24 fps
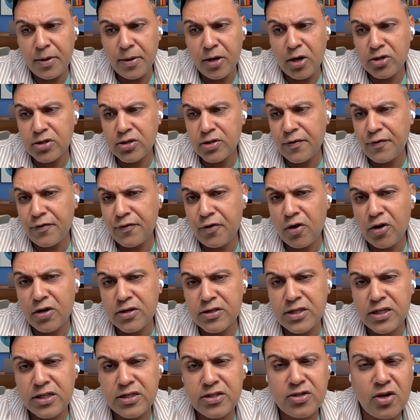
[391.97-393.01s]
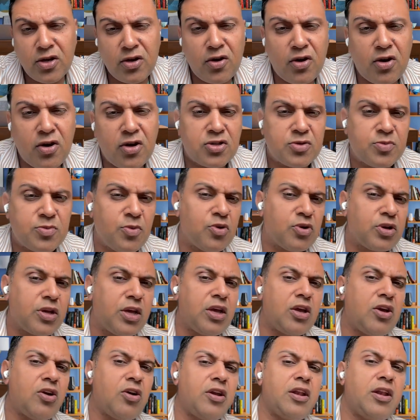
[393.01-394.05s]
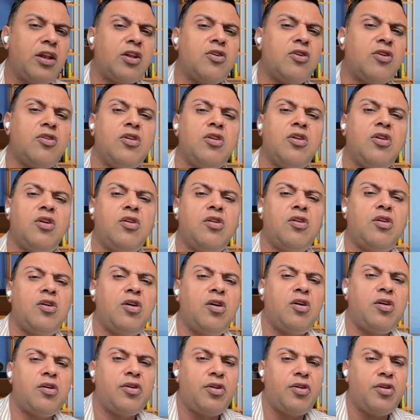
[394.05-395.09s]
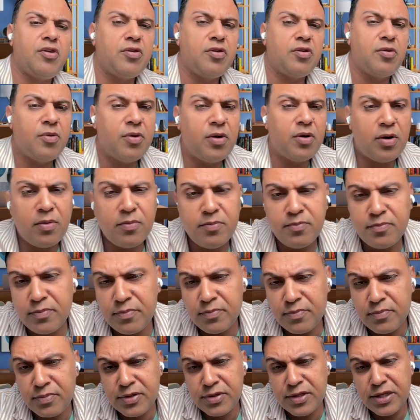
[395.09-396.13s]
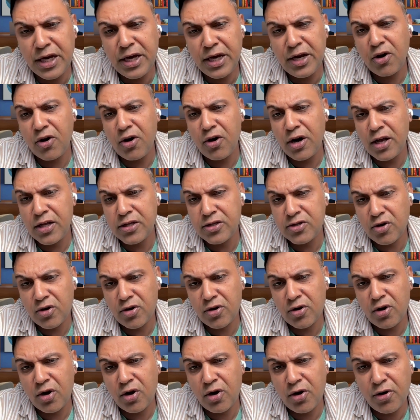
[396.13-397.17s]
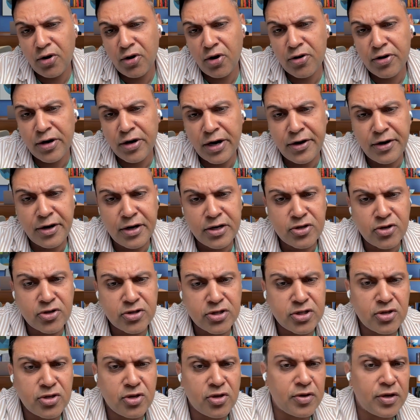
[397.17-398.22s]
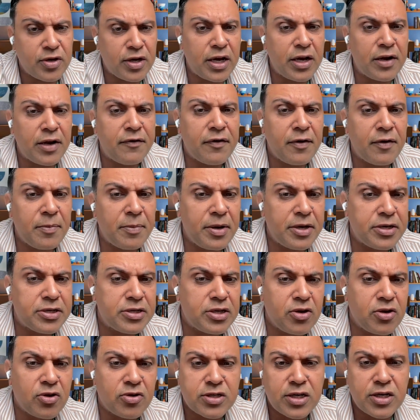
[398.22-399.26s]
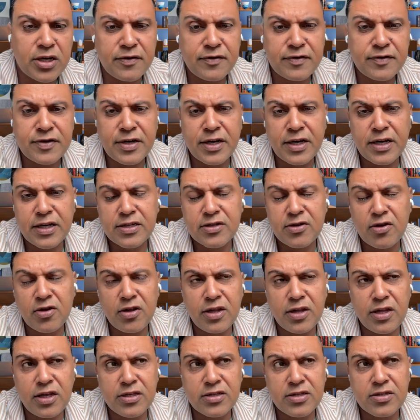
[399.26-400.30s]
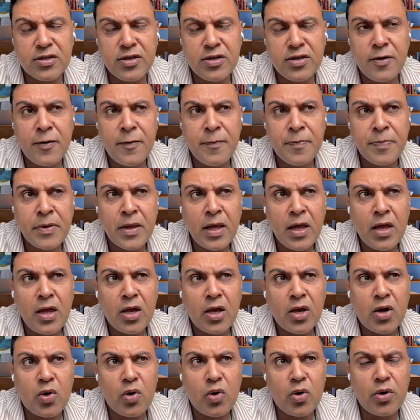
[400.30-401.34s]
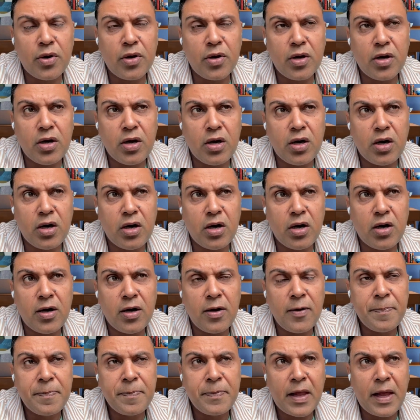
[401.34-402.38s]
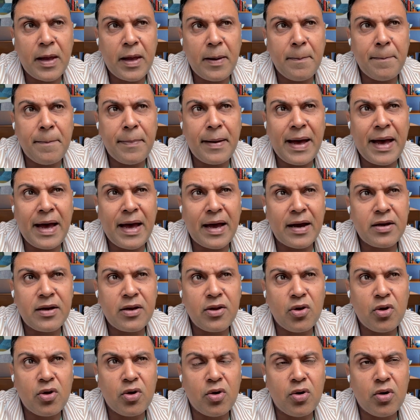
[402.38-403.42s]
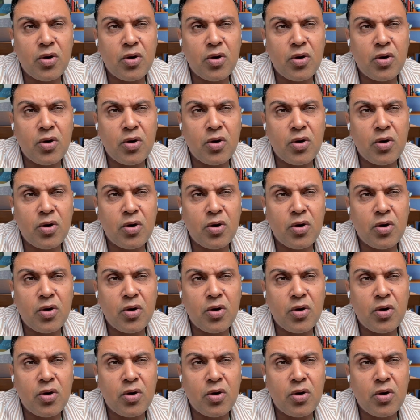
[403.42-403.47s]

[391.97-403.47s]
because of toxins or smoking or alcohol or seed oils or wrong dietary choices or inflammation, oxidative stress, all these could impact,